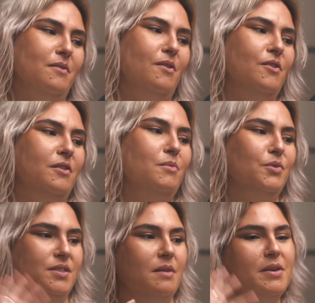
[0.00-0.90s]
on a more
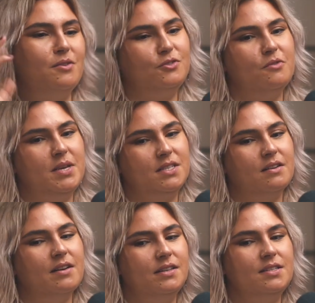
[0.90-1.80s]
subby or dommy
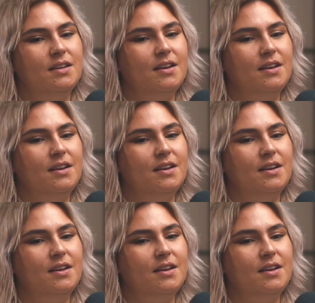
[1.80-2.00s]
side